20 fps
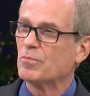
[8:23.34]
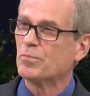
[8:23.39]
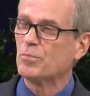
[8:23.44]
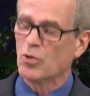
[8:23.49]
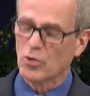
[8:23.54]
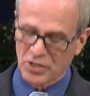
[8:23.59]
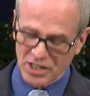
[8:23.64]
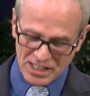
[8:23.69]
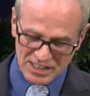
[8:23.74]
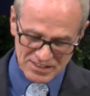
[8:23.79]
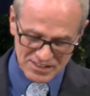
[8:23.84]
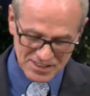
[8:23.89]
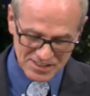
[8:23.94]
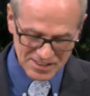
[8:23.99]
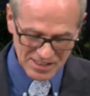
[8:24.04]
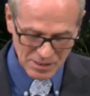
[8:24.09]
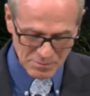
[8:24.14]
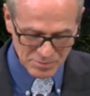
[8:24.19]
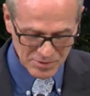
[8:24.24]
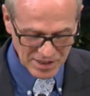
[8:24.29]
Putting
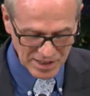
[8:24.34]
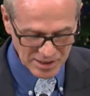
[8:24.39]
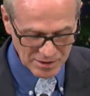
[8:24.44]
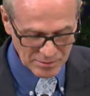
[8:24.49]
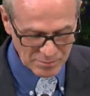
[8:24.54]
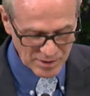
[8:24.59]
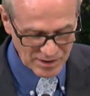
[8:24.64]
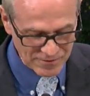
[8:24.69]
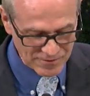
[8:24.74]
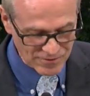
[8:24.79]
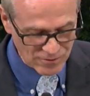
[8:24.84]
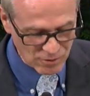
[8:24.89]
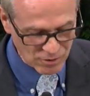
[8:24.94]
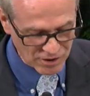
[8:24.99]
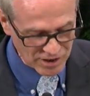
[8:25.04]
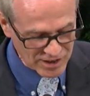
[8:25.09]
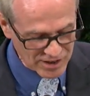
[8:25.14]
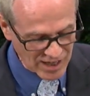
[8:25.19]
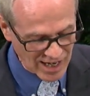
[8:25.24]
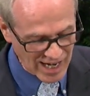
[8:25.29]
something
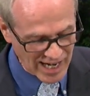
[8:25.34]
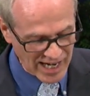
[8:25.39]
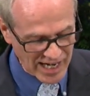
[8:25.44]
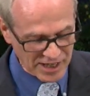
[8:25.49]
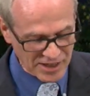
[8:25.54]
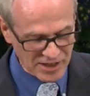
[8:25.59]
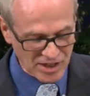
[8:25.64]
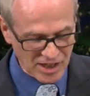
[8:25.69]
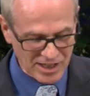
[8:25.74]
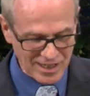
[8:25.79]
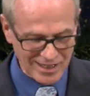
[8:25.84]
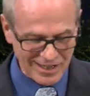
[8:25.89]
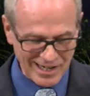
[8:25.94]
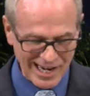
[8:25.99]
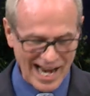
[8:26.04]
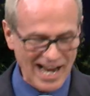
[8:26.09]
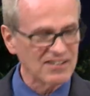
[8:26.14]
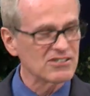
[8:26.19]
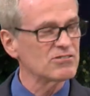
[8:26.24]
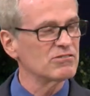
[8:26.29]
before God
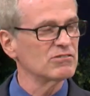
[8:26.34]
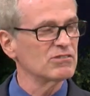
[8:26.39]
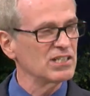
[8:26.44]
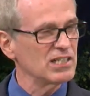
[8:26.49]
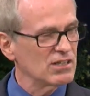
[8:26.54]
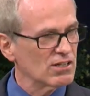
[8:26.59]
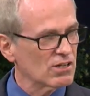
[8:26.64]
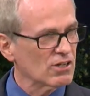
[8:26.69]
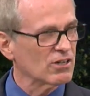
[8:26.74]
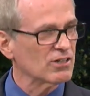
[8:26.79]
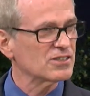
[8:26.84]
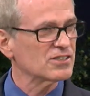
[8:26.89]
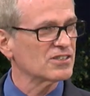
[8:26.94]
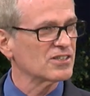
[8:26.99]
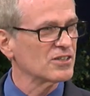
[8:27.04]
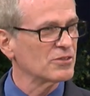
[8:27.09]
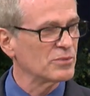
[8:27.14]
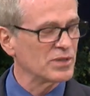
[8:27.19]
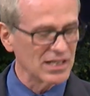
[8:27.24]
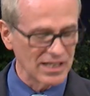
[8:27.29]
naturally hurts
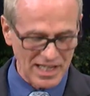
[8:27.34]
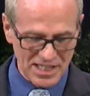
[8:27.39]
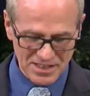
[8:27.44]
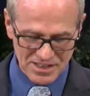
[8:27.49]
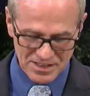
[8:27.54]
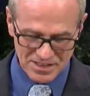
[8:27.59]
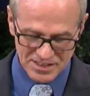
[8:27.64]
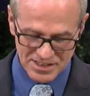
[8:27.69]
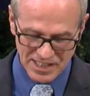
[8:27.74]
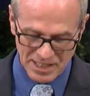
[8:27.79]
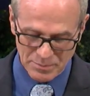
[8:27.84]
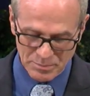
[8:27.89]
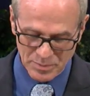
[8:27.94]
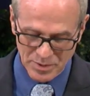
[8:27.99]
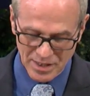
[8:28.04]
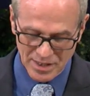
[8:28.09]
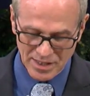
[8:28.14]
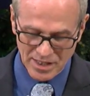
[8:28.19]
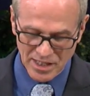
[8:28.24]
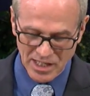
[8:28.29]
the relationship
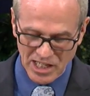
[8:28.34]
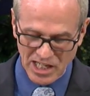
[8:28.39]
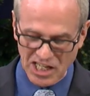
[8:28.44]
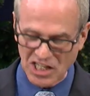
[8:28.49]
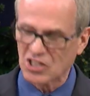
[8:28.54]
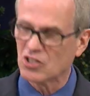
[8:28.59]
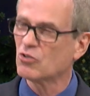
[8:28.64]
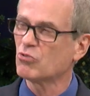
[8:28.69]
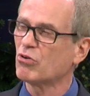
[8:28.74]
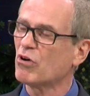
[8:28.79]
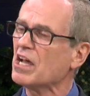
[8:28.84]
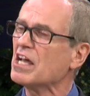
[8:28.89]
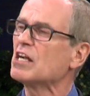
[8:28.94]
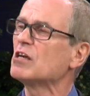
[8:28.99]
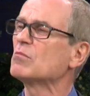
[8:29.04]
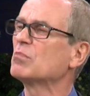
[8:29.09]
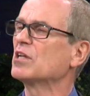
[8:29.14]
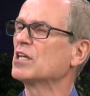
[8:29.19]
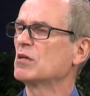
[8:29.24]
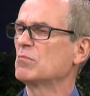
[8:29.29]

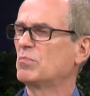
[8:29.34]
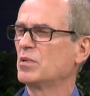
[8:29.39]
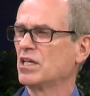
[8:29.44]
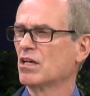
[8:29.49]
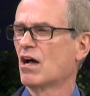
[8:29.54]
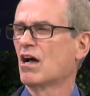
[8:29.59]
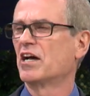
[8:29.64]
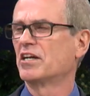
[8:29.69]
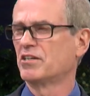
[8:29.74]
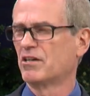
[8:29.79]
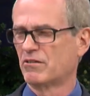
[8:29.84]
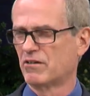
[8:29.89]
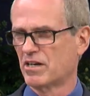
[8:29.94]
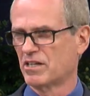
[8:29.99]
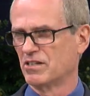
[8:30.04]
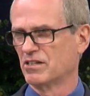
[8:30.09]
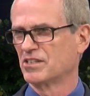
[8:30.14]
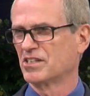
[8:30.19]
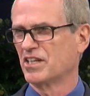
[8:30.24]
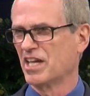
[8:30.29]
incredibly beyond our
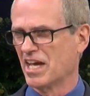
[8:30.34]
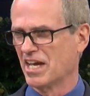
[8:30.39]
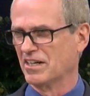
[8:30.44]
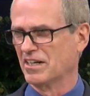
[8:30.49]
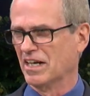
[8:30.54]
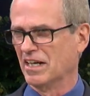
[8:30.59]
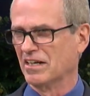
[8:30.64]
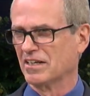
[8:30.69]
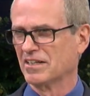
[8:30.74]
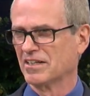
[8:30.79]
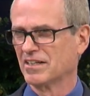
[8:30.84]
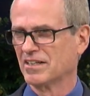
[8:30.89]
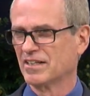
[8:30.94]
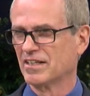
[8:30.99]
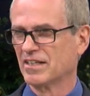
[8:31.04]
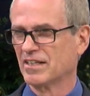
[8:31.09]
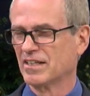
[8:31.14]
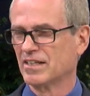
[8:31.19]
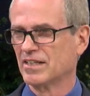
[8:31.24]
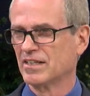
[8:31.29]
understanding.
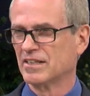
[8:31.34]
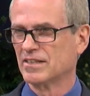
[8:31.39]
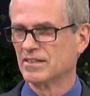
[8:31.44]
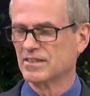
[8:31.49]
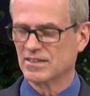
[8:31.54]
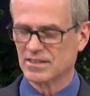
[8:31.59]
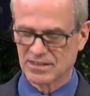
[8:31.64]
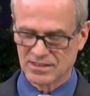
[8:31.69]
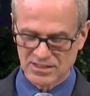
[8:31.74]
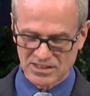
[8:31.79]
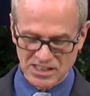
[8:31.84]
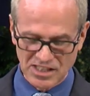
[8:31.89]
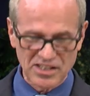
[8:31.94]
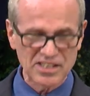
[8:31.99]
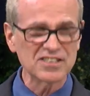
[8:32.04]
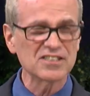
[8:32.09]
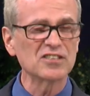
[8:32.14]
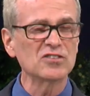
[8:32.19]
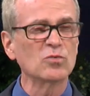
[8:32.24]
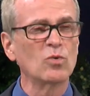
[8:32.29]
See,
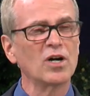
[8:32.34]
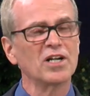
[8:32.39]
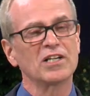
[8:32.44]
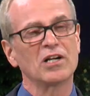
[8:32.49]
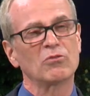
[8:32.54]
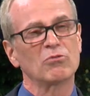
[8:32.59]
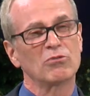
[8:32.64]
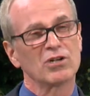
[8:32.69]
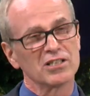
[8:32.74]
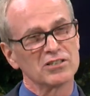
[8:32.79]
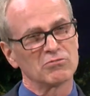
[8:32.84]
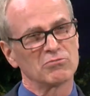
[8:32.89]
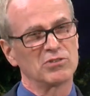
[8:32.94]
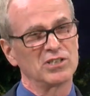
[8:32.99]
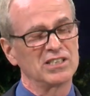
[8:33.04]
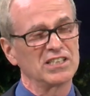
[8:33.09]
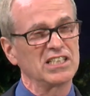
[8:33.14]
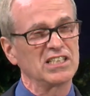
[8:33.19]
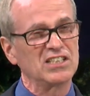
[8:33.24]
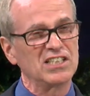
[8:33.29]
this is one that runs
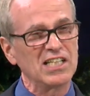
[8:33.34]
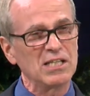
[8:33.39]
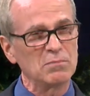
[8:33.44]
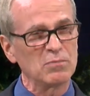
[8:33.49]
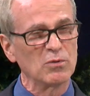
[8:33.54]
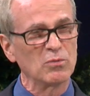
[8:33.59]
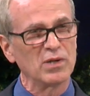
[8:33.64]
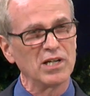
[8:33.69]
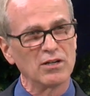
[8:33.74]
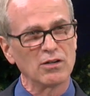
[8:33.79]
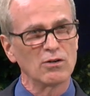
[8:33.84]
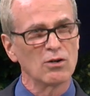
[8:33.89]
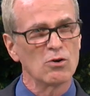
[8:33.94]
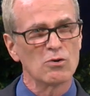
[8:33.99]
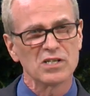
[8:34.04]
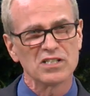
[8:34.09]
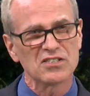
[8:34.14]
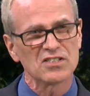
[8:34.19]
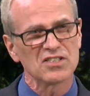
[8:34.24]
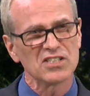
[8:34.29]
really deep and we don't
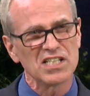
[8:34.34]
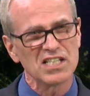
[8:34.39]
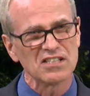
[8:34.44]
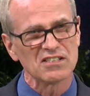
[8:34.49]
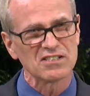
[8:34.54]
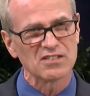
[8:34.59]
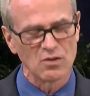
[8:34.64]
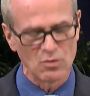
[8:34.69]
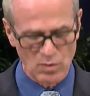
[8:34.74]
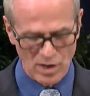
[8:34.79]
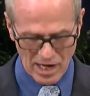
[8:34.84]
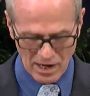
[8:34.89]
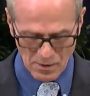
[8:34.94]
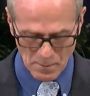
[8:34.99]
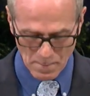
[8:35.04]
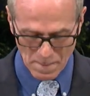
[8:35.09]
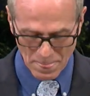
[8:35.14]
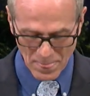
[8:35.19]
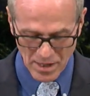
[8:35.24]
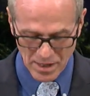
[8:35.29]
always see it so well,